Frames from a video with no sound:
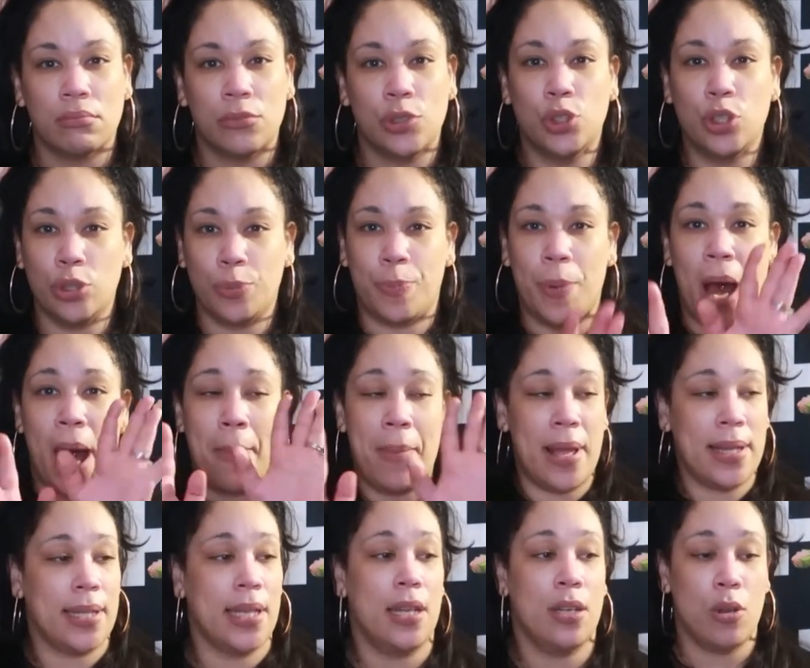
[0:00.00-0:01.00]
You, I'm
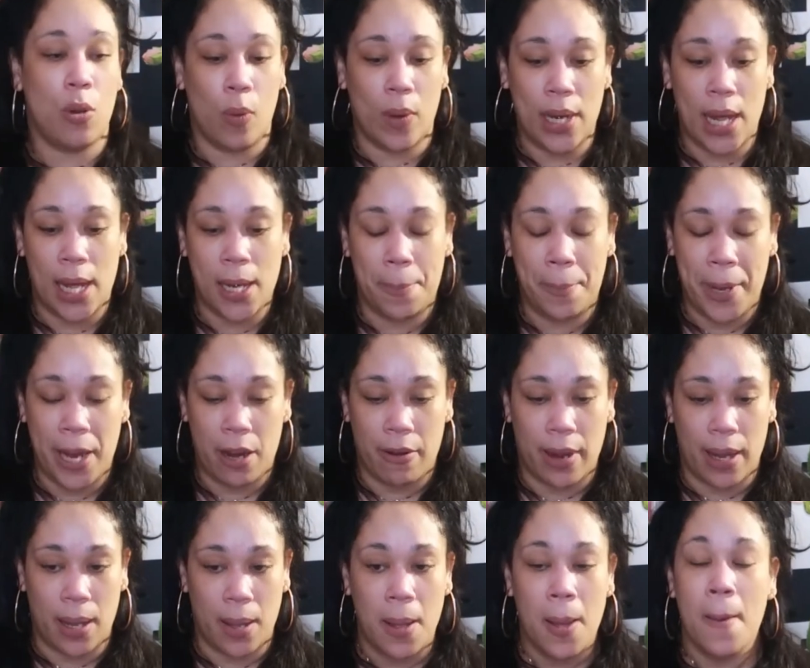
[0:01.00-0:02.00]
not telling no one how to
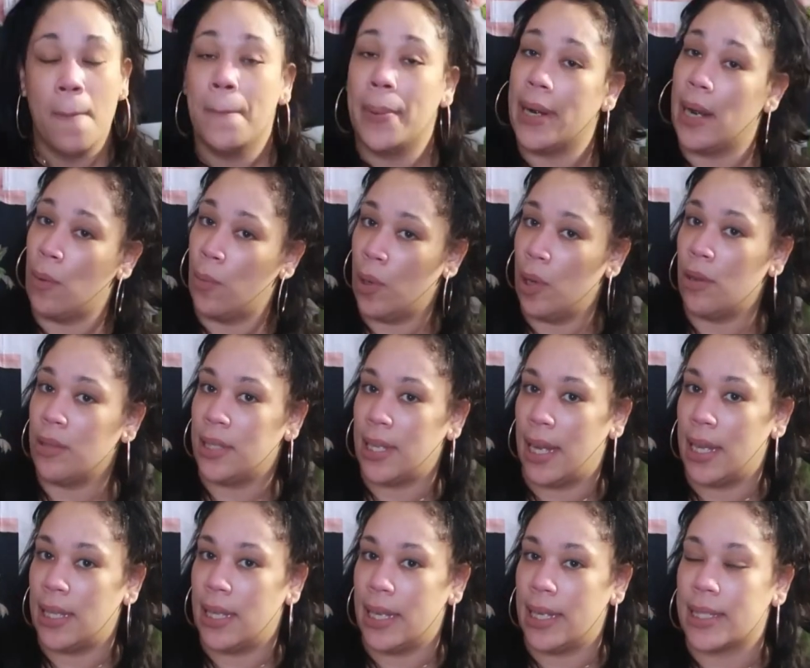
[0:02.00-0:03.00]
parent, but I will
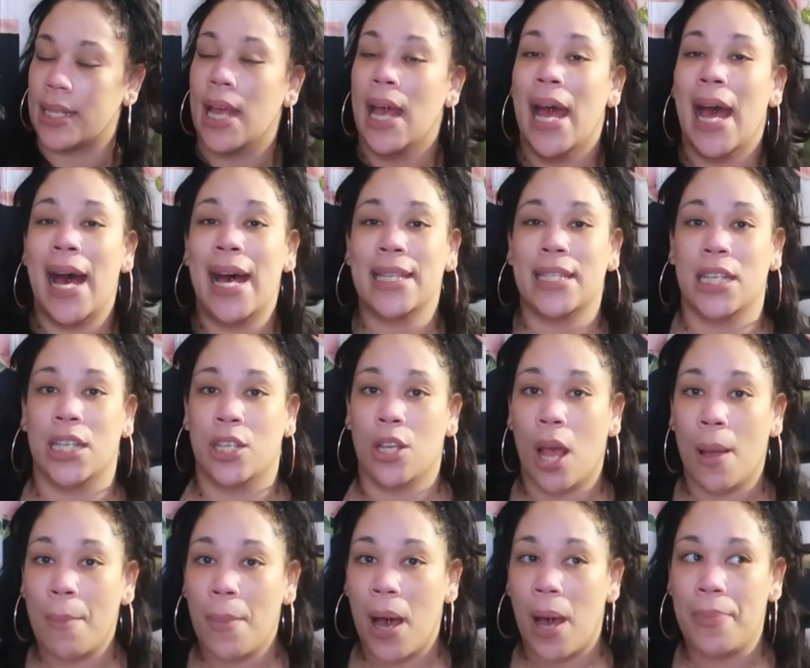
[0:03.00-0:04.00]
say this. As a
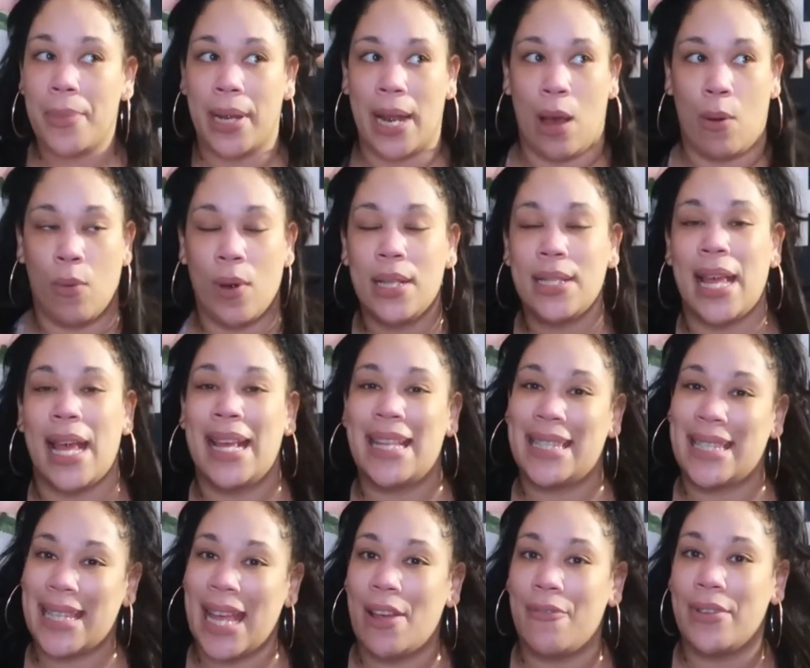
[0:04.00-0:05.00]
young mom that I was at
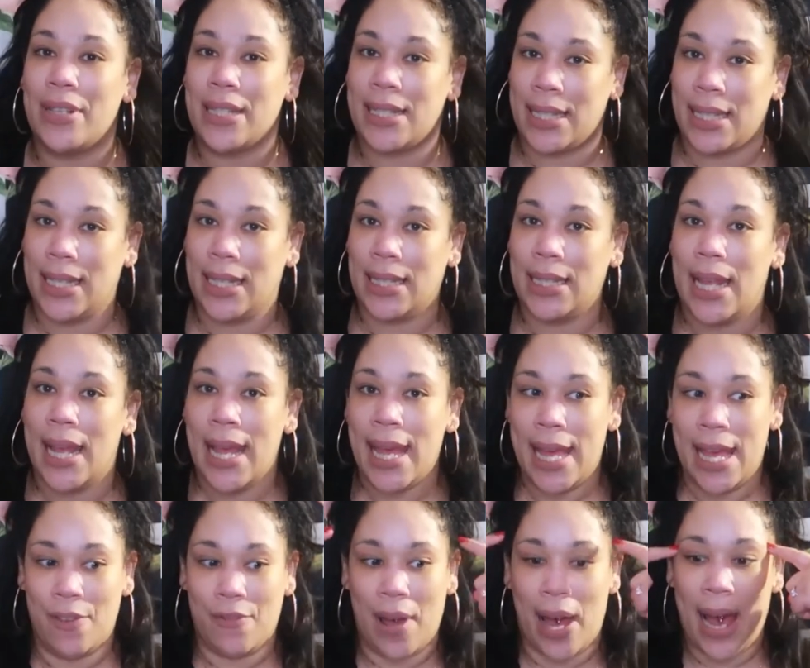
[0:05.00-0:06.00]
17,
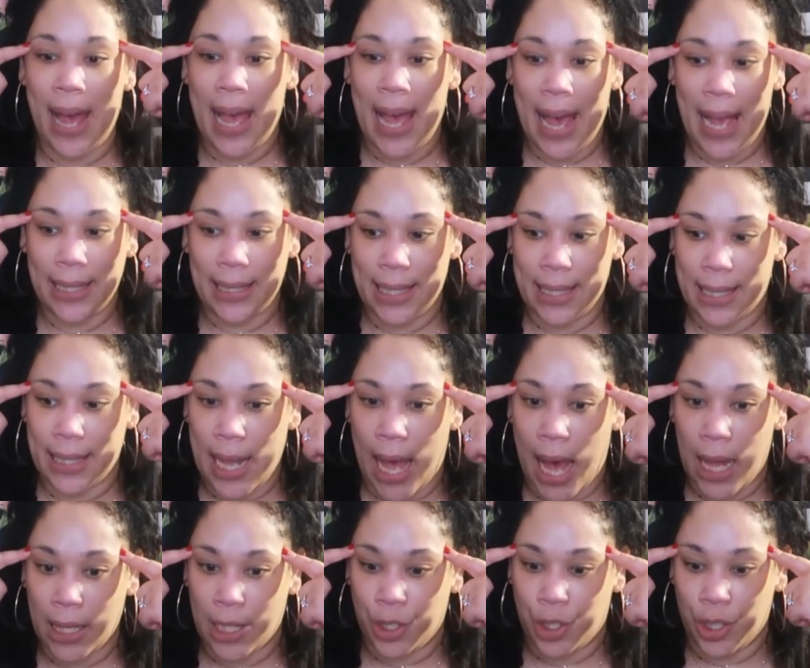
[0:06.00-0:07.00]
if I had this
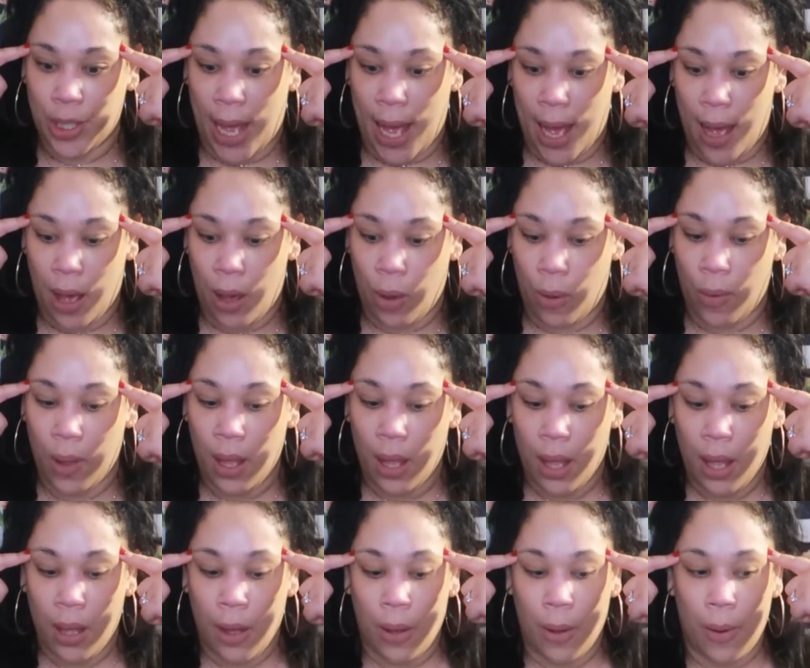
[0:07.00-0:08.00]
knowledge now,
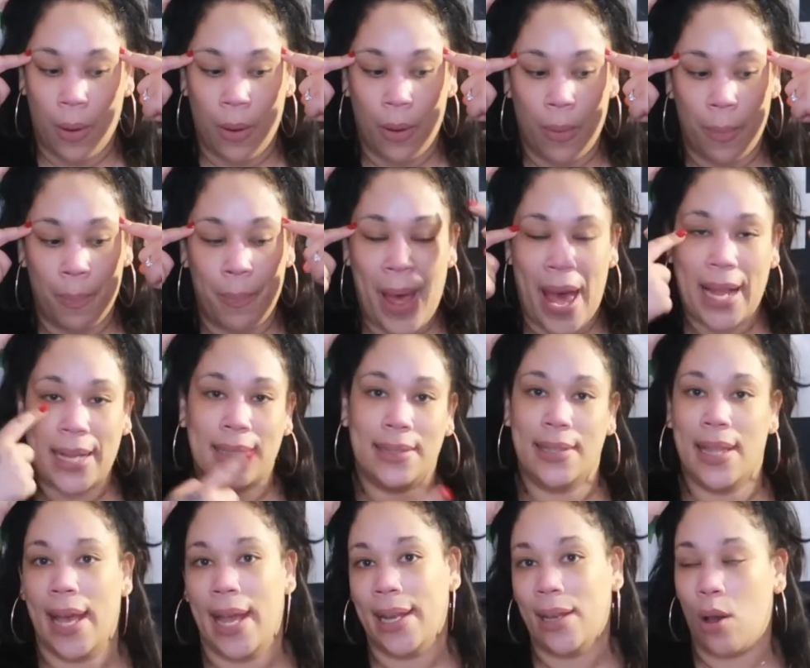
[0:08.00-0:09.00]
back
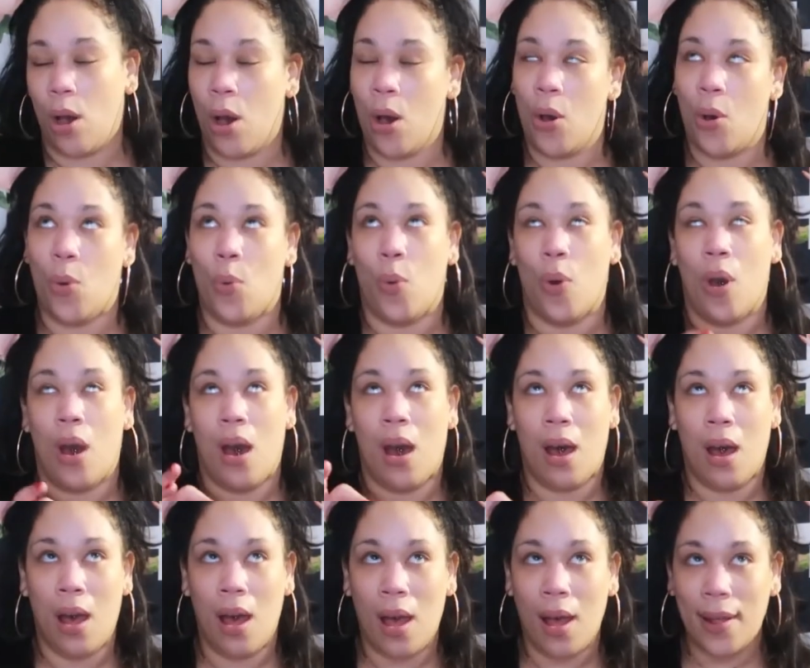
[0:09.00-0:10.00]
then, oh
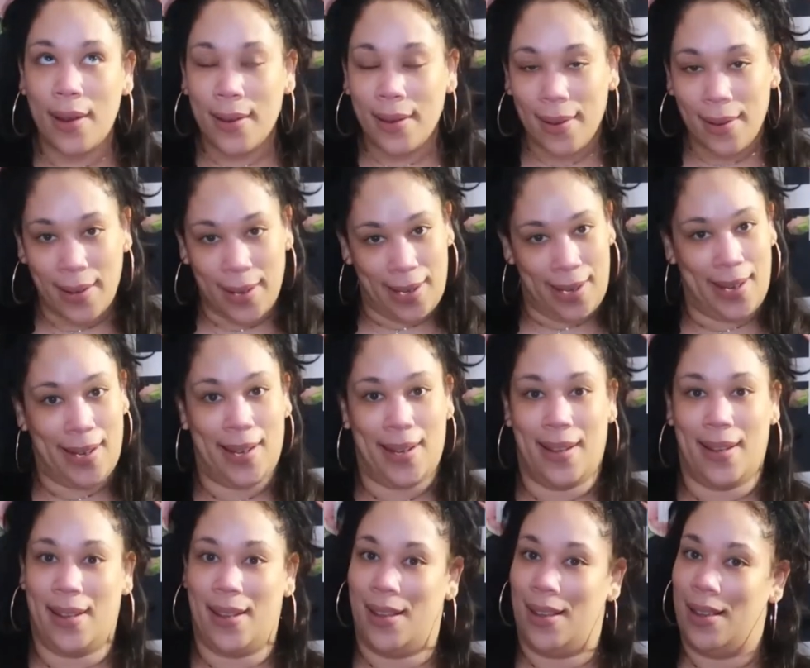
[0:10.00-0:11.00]

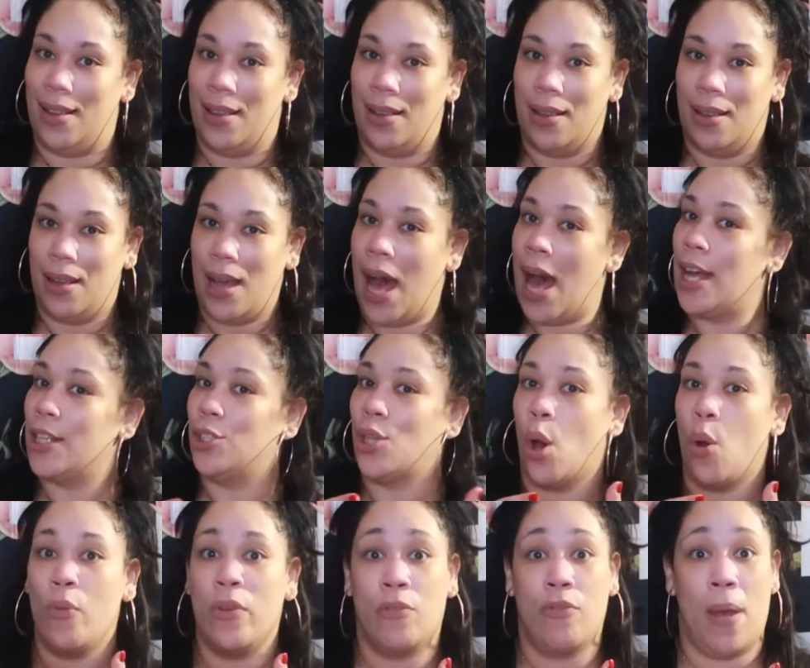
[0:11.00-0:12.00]
honey, I
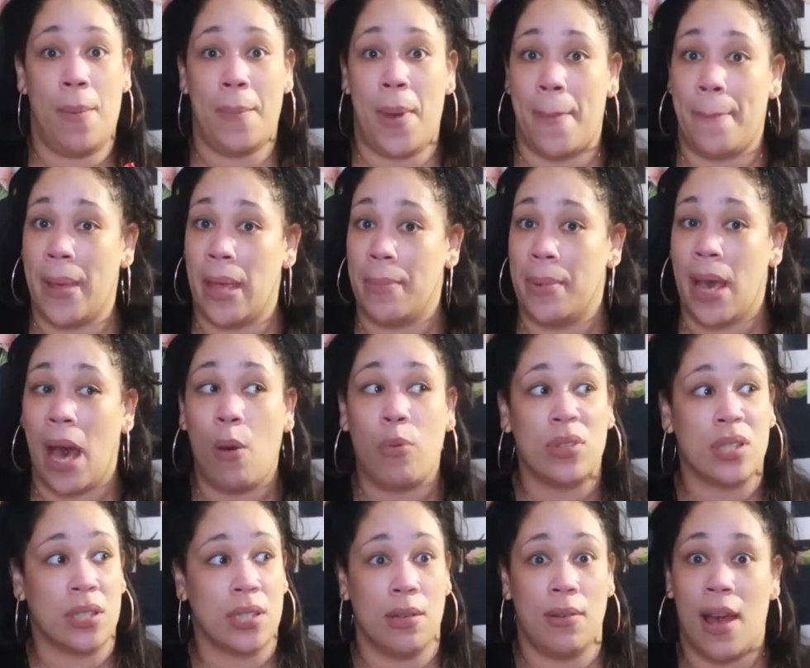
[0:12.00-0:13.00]
don't regret my baby. I would
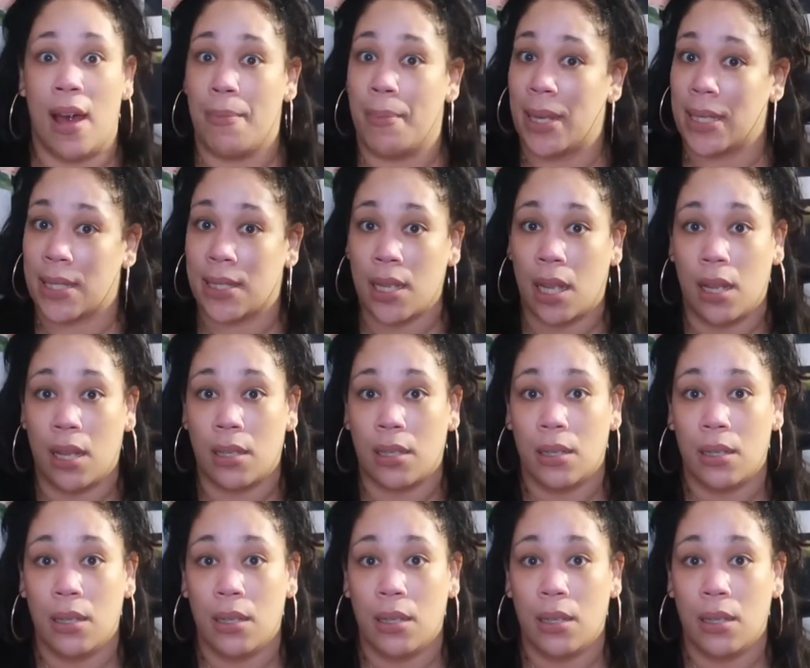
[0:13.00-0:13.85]
still have my son.